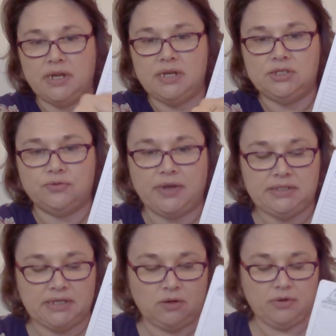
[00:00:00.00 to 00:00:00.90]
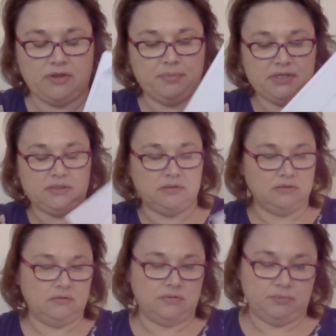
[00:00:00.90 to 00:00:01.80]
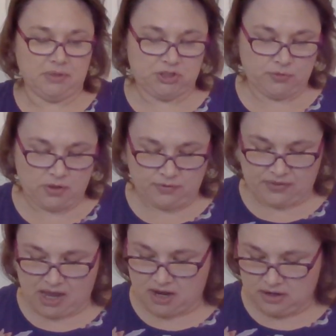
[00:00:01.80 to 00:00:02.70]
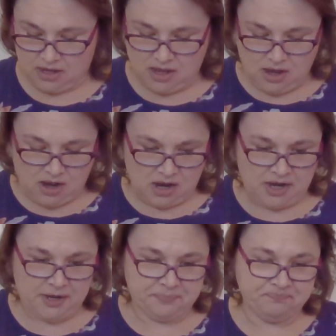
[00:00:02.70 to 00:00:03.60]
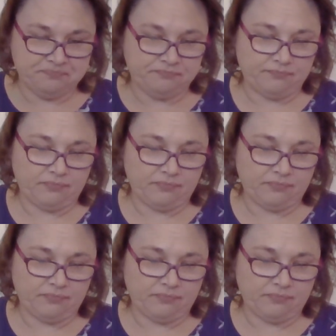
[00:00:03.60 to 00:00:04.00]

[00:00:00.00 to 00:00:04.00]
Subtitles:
I need to write down what I've been doing with that. I'm